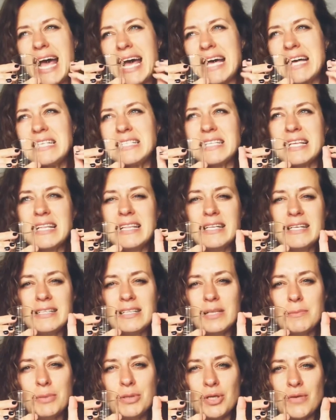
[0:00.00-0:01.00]
a little bit
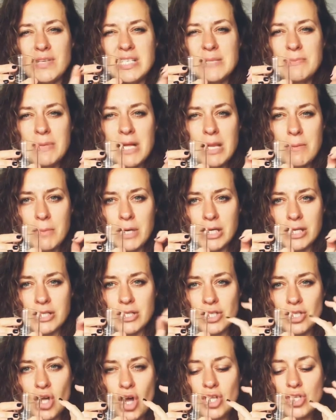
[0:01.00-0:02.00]
of a smell, but it's
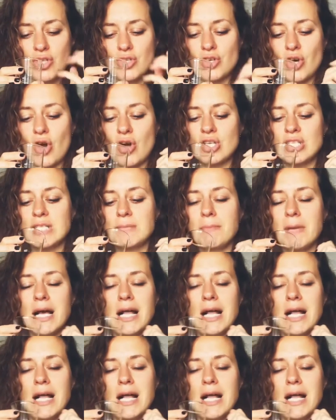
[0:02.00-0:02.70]
not strong smell,